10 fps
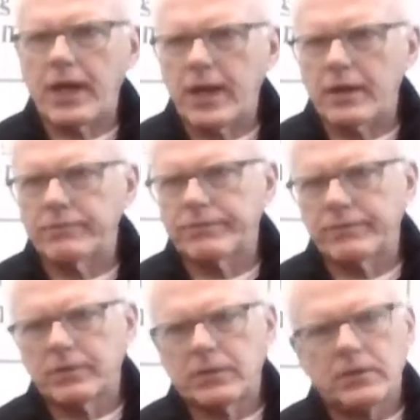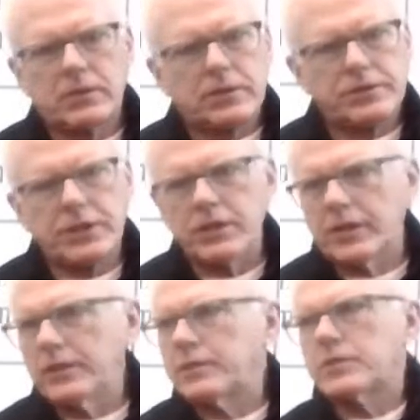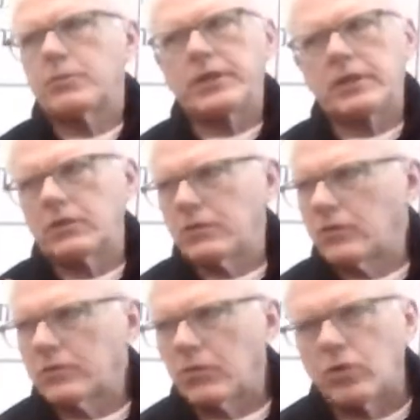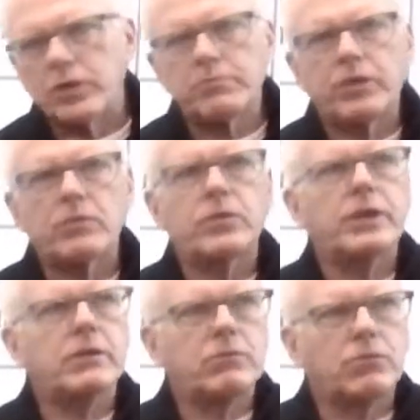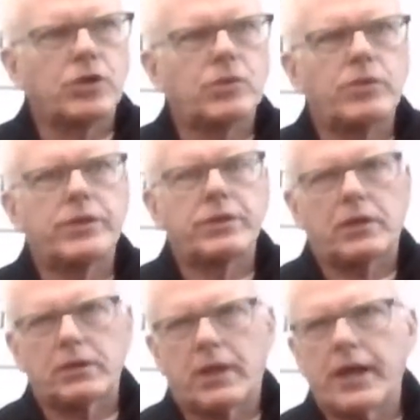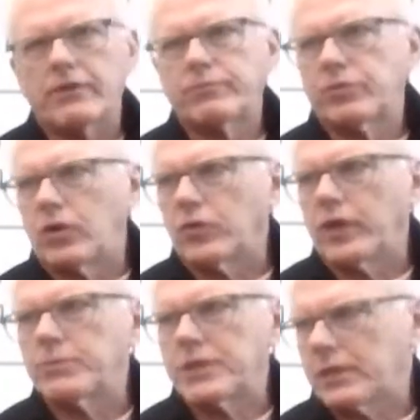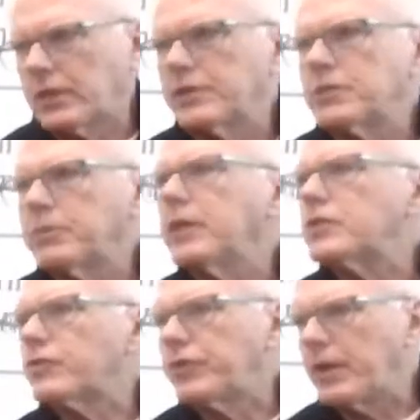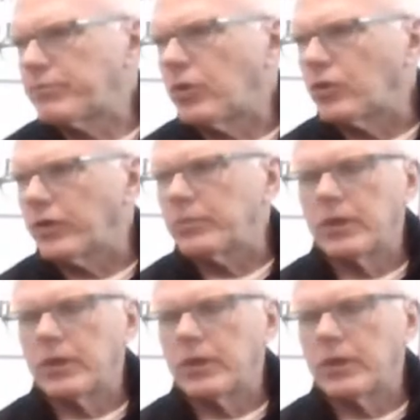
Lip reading: have standard kit that somebody can order, but we work with a lot of programs on custom kits for that program.